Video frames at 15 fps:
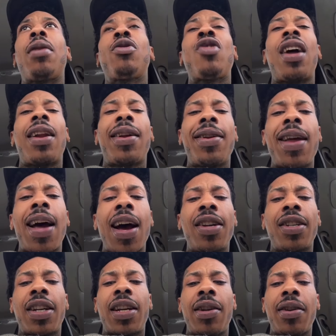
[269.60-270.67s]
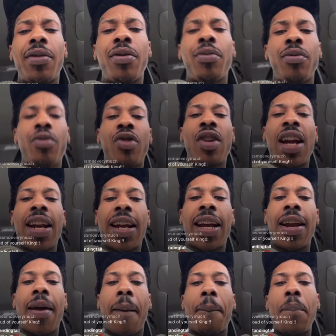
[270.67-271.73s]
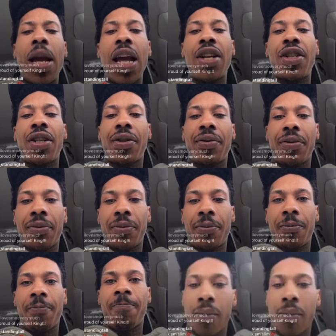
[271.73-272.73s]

I said I'm trying to dodge a I'm trying to get a midget.